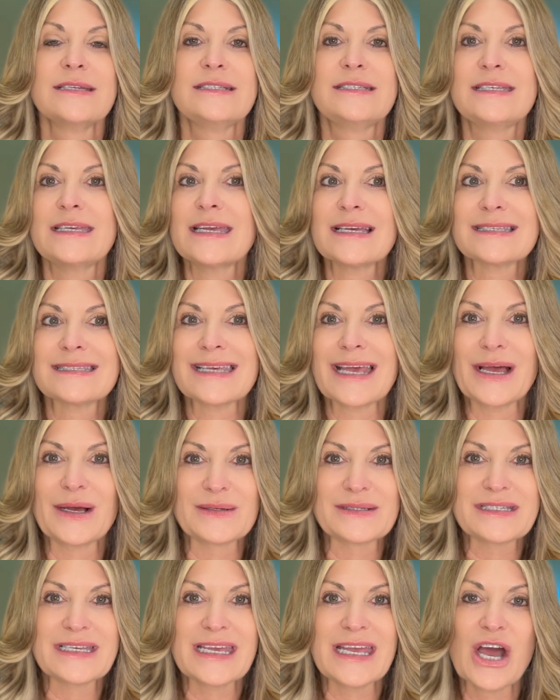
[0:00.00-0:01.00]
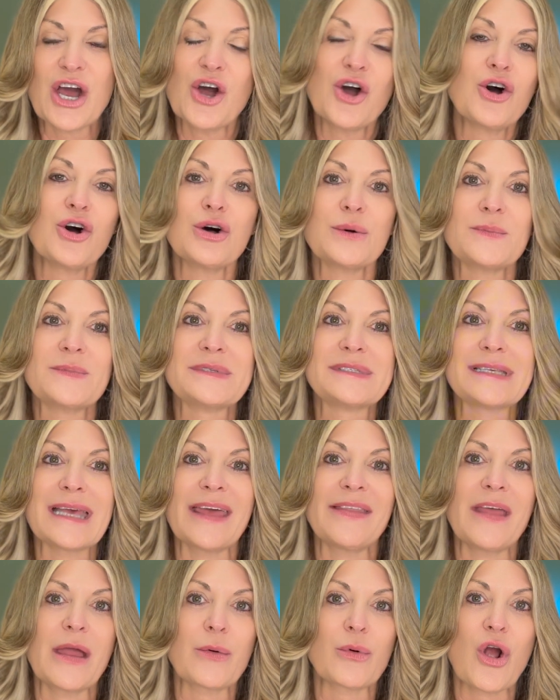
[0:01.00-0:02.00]
DSLD homes,
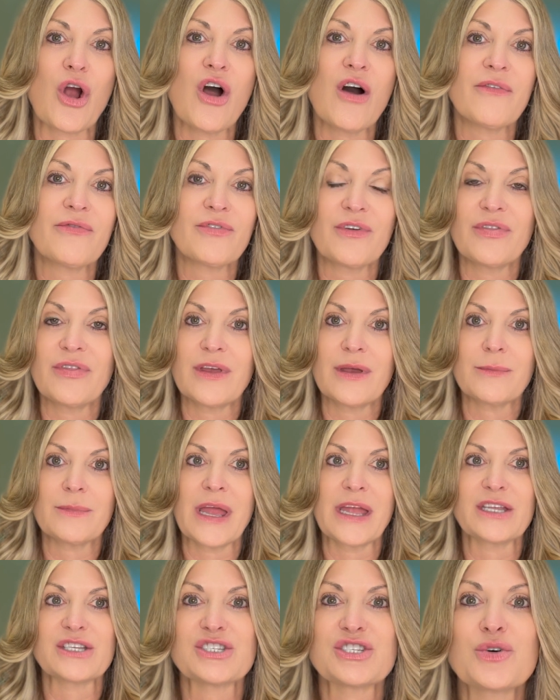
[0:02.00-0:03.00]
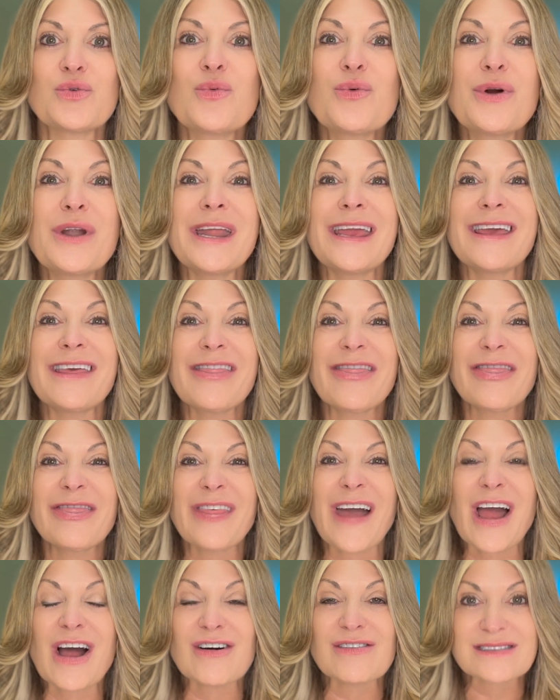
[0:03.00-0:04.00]
and they were offering them like
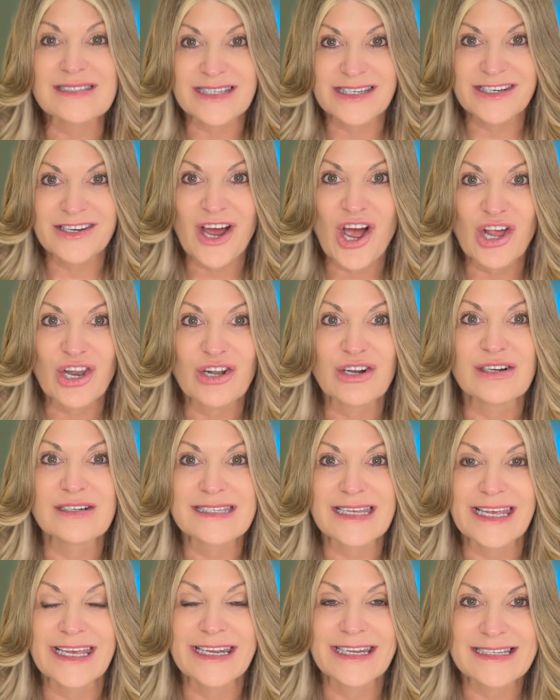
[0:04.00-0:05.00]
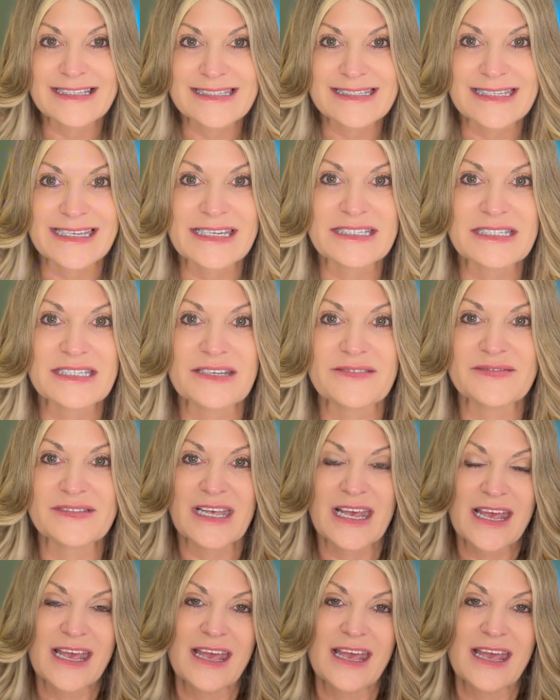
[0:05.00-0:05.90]
$20,000 in incentives.